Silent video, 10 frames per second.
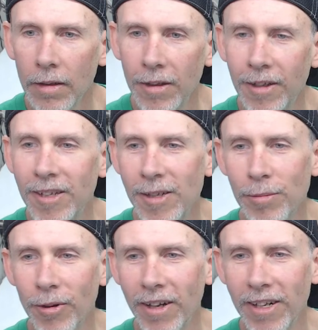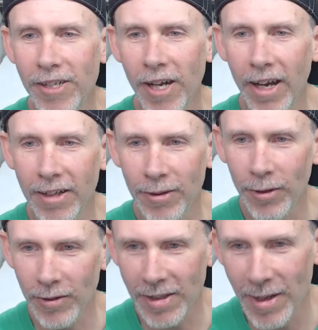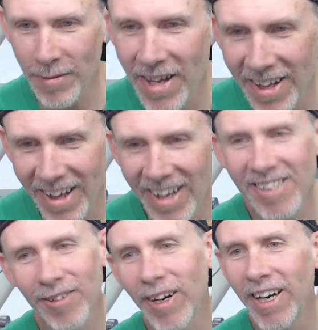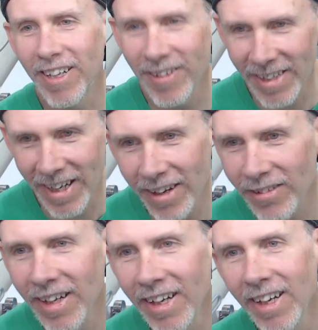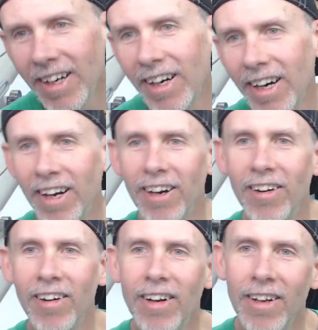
You just point at the chat and whoever's name. That's the way to do it, Dave. I know.